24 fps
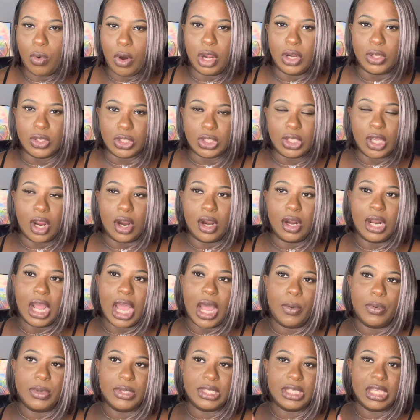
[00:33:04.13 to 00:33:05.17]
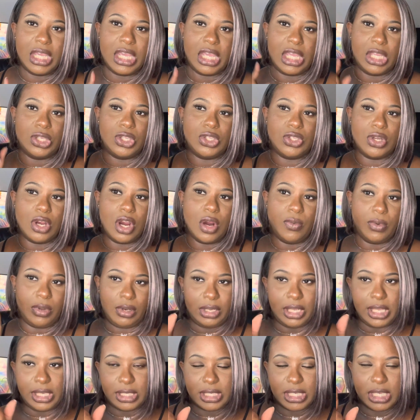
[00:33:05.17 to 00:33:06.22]
to start. I would say start with
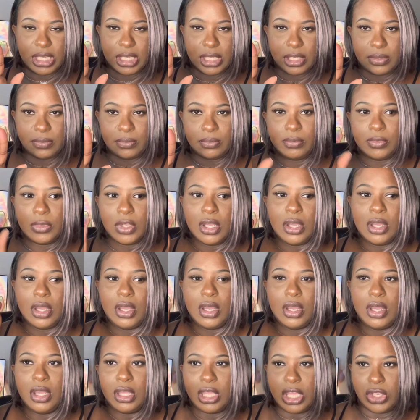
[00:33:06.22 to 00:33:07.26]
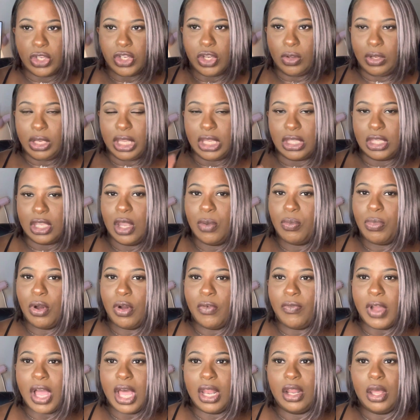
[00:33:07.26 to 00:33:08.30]
LinkedIn. Get your LinkedIn
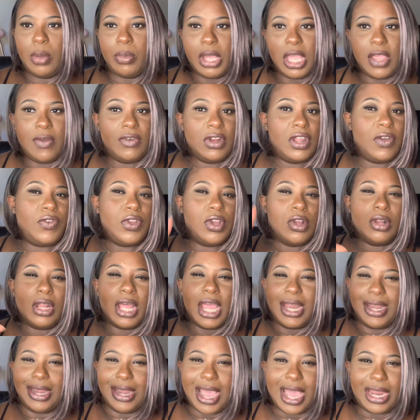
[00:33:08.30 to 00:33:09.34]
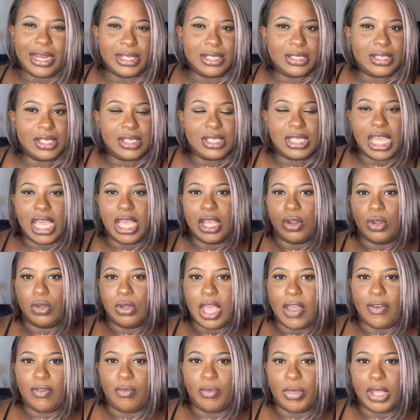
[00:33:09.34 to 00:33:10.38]
profile up. Even if you're like not into tech or you
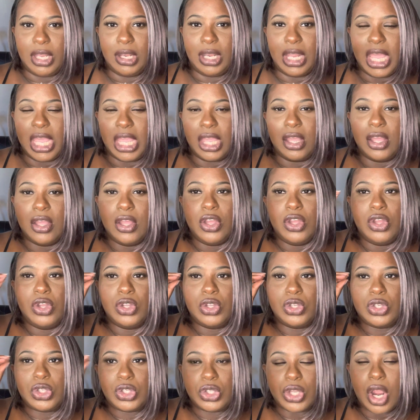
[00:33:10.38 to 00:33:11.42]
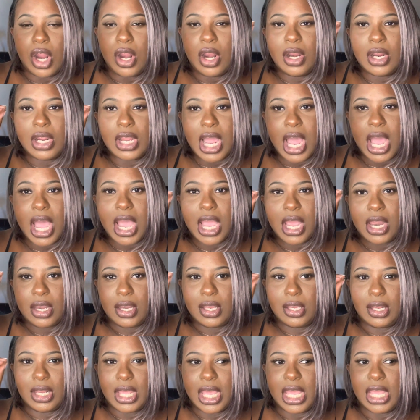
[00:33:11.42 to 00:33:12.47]
haven't been, like, start kind
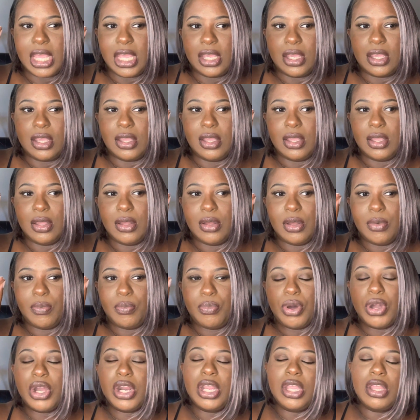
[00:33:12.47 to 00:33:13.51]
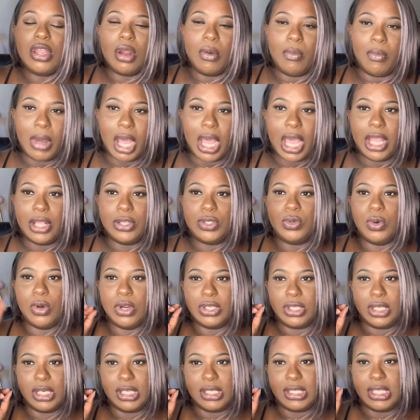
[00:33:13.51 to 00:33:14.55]
of like putting your mind towards
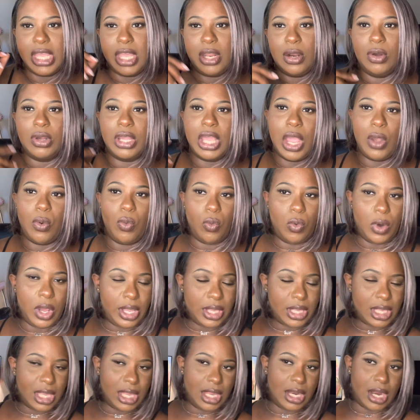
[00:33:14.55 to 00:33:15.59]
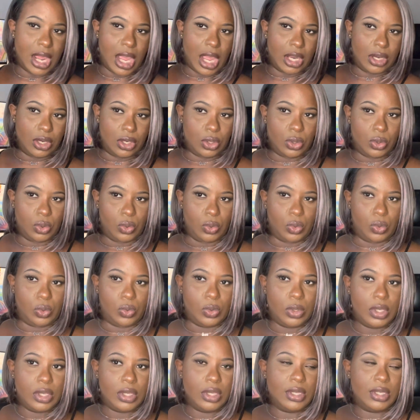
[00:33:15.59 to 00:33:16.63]
it and saying, okay, what can I do
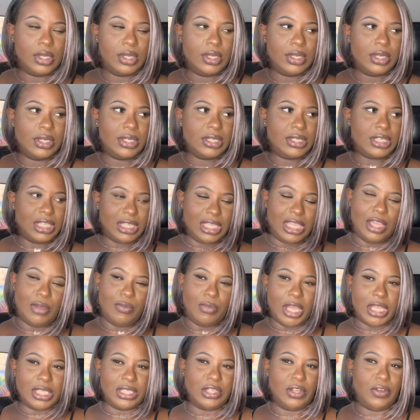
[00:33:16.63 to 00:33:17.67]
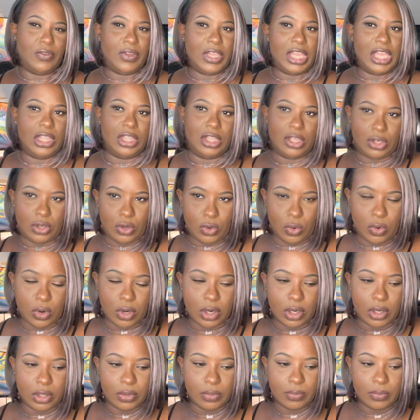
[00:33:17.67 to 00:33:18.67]
to get myself in the door?